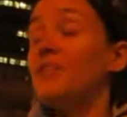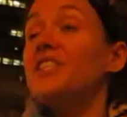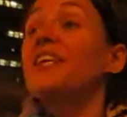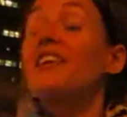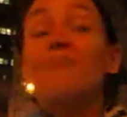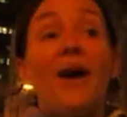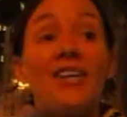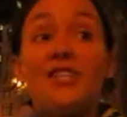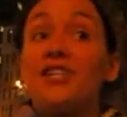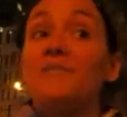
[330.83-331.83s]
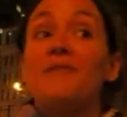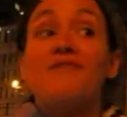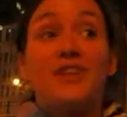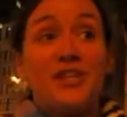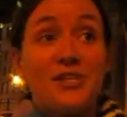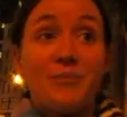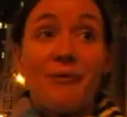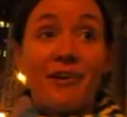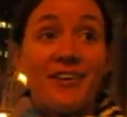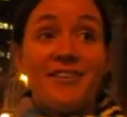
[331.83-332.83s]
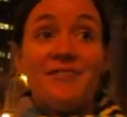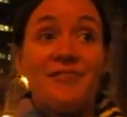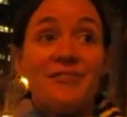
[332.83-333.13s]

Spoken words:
The city of Boston has been very supportive.